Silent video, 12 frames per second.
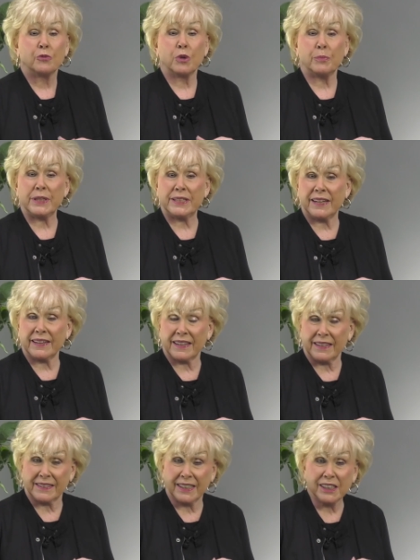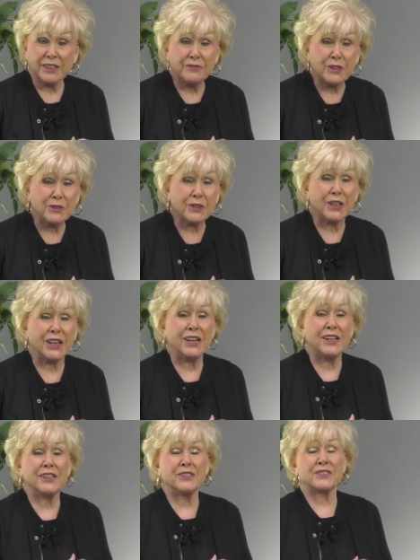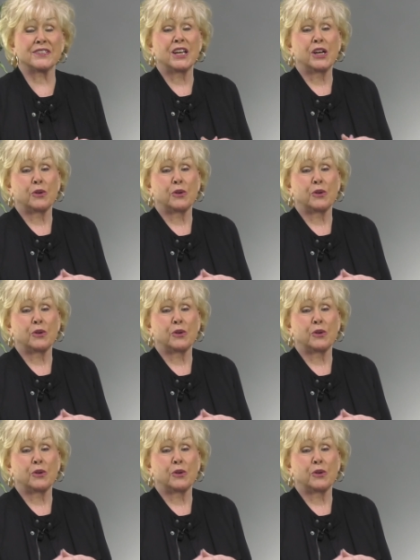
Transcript: We'll be taking telephone calls.